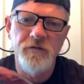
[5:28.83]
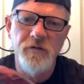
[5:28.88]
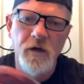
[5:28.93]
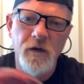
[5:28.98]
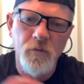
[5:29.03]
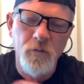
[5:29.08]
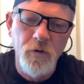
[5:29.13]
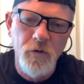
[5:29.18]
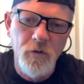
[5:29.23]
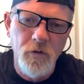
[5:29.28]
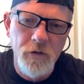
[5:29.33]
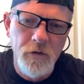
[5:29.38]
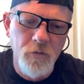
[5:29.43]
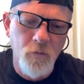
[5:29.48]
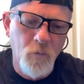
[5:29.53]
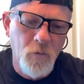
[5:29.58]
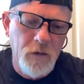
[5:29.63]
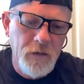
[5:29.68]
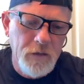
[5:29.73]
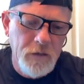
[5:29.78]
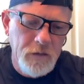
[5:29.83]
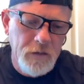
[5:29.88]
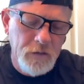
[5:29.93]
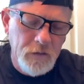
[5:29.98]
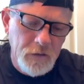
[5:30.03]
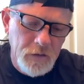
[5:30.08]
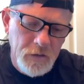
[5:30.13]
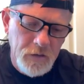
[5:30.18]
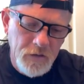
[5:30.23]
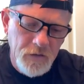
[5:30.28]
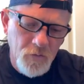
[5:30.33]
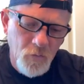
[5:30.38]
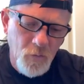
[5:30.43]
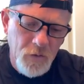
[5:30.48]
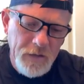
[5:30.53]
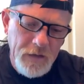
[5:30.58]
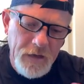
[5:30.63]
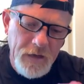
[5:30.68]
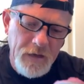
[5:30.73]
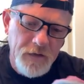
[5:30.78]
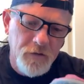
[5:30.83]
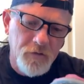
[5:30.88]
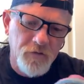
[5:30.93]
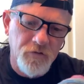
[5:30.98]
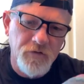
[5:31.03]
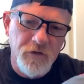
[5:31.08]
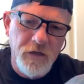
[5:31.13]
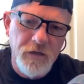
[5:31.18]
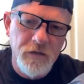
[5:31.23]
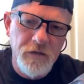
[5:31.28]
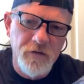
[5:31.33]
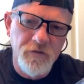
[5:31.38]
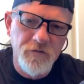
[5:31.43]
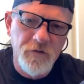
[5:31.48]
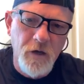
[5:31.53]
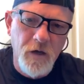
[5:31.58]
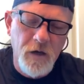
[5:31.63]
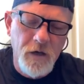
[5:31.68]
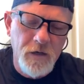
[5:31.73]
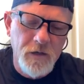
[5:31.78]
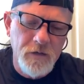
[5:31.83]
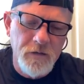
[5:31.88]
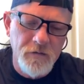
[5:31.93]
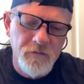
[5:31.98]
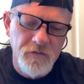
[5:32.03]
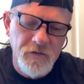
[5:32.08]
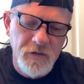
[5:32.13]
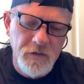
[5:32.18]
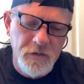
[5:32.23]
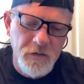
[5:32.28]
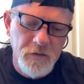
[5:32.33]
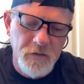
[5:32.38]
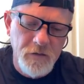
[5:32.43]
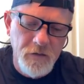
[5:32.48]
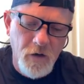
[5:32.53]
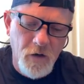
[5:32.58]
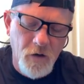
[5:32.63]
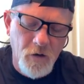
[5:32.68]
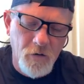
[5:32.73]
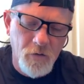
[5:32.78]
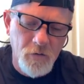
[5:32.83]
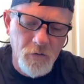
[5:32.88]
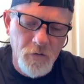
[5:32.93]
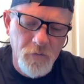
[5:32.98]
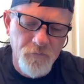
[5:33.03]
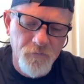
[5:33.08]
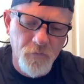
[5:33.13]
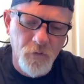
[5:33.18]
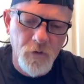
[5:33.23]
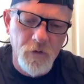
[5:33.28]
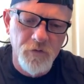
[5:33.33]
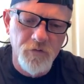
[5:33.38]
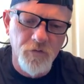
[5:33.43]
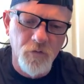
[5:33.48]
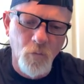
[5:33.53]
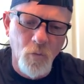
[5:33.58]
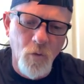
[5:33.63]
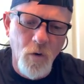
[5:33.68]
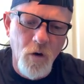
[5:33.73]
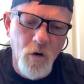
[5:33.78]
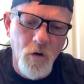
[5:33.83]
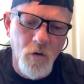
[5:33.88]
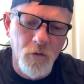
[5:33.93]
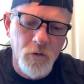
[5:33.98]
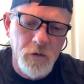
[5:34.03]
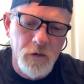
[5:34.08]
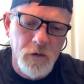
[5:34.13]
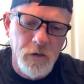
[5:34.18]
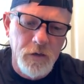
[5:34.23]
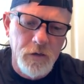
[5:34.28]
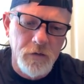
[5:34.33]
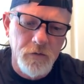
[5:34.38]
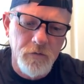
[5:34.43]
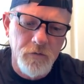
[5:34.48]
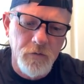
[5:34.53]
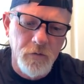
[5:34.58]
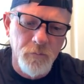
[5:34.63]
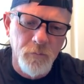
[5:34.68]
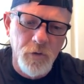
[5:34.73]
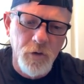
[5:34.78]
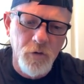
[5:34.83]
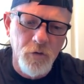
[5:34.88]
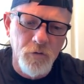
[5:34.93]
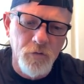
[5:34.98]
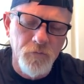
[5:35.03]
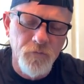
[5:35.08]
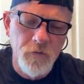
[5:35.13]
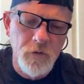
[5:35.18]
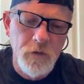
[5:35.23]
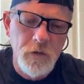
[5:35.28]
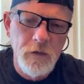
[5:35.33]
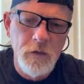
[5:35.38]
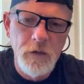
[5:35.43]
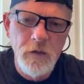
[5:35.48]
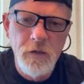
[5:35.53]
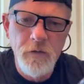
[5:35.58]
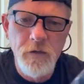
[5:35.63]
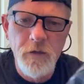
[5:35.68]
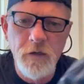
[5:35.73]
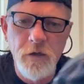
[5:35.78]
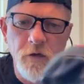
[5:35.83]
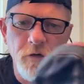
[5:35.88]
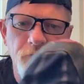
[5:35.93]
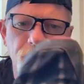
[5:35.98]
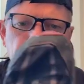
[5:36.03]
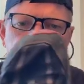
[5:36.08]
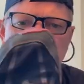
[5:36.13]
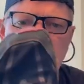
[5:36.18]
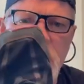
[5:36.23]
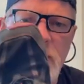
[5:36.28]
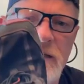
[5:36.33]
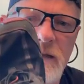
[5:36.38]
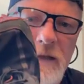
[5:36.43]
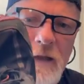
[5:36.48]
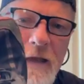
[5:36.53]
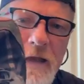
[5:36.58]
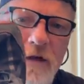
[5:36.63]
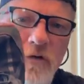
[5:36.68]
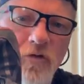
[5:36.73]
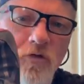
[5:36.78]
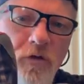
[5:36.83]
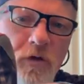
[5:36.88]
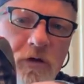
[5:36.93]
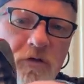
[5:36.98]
not really the way I understand this. God intended for us to walk and to move, that your feet naturally